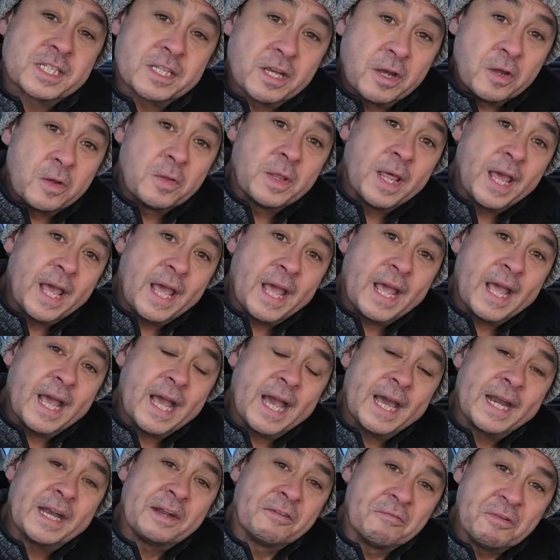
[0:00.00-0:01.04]
so there,
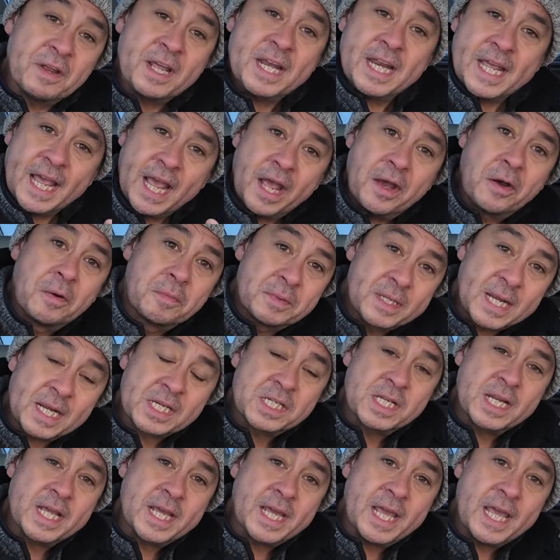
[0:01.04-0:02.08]
and it really helped
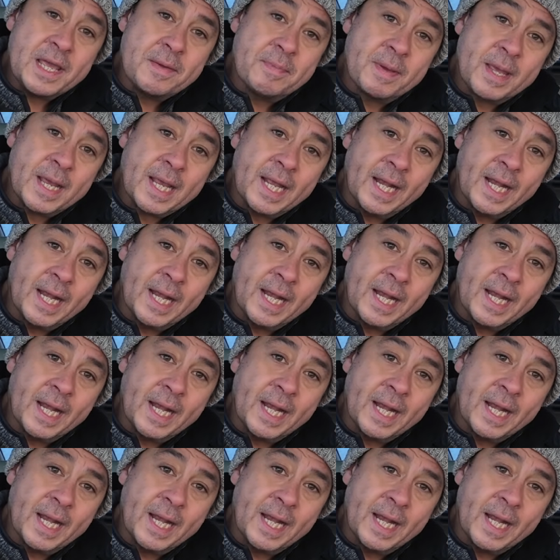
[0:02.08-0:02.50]
actually keep it